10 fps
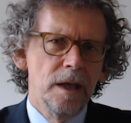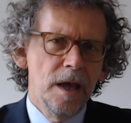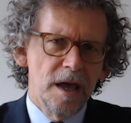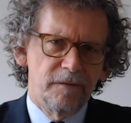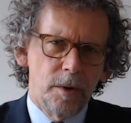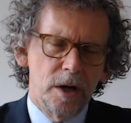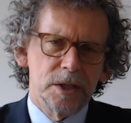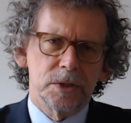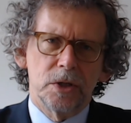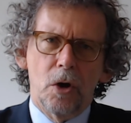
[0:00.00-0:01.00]
If
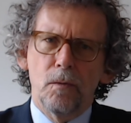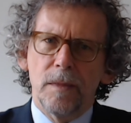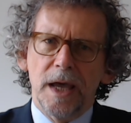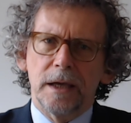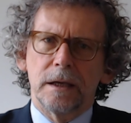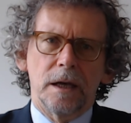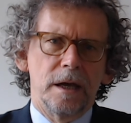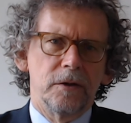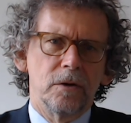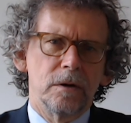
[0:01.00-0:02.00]
parties don't make
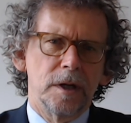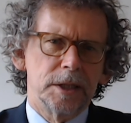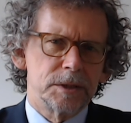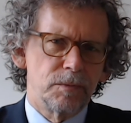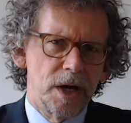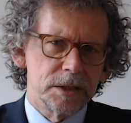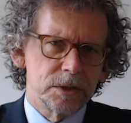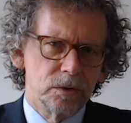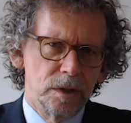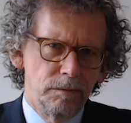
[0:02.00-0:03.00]
either an express
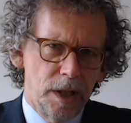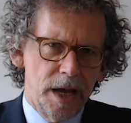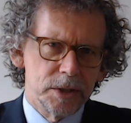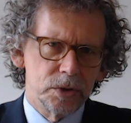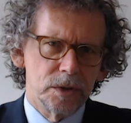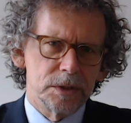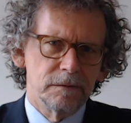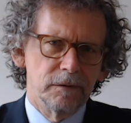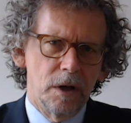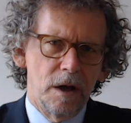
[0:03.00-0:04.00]
or an implied choice
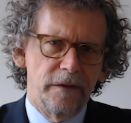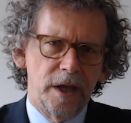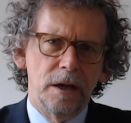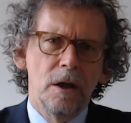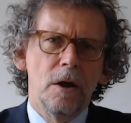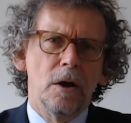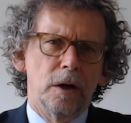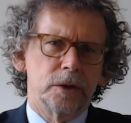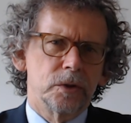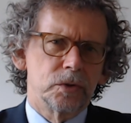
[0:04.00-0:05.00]
of law, then
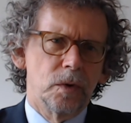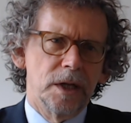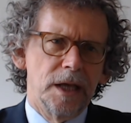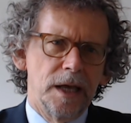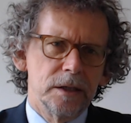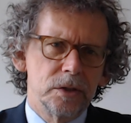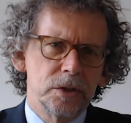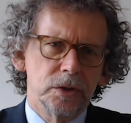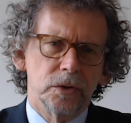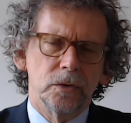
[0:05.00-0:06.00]
Article
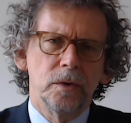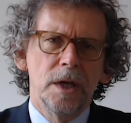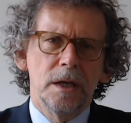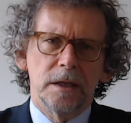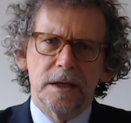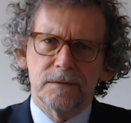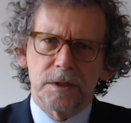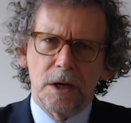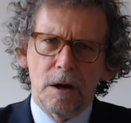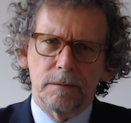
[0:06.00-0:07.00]
28.2 gives
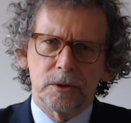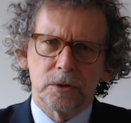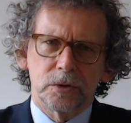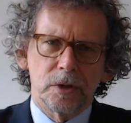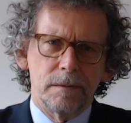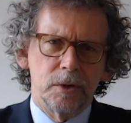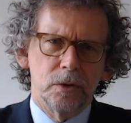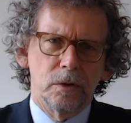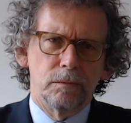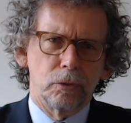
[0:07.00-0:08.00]
the arbitral
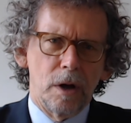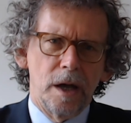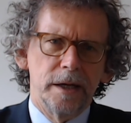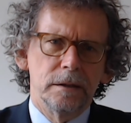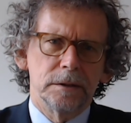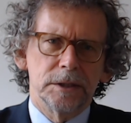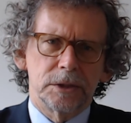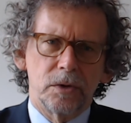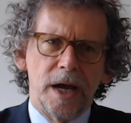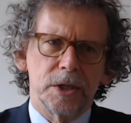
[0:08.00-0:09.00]
tribunal broad
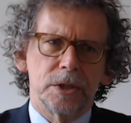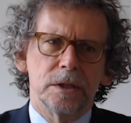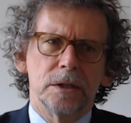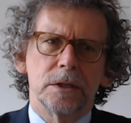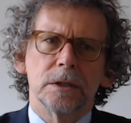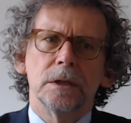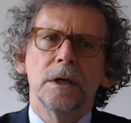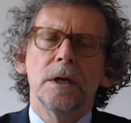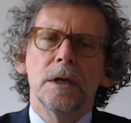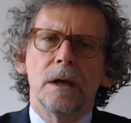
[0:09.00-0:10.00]
discretion to
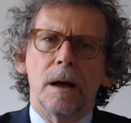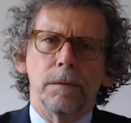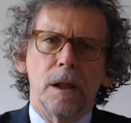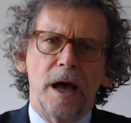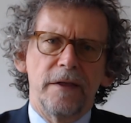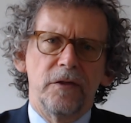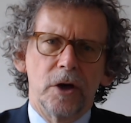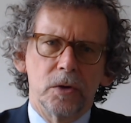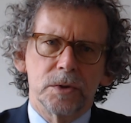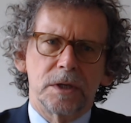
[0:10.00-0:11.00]
apply
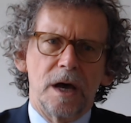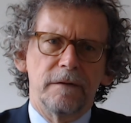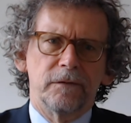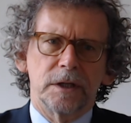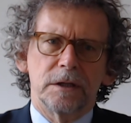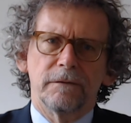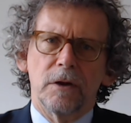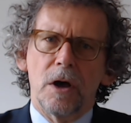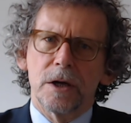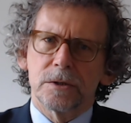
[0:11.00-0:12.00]
those conflict of
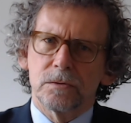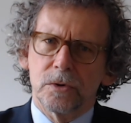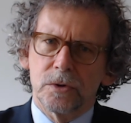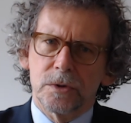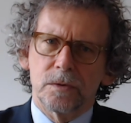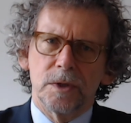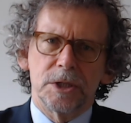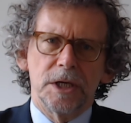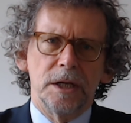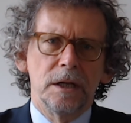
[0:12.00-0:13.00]
laws rules which
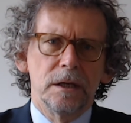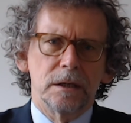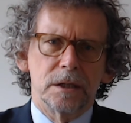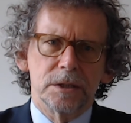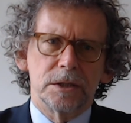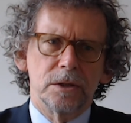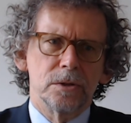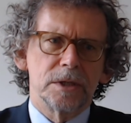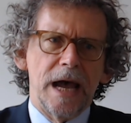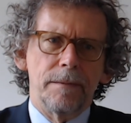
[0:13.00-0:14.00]
it
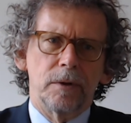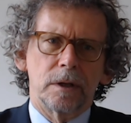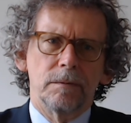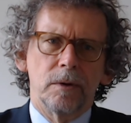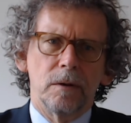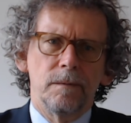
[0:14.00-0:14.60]
considers applicable.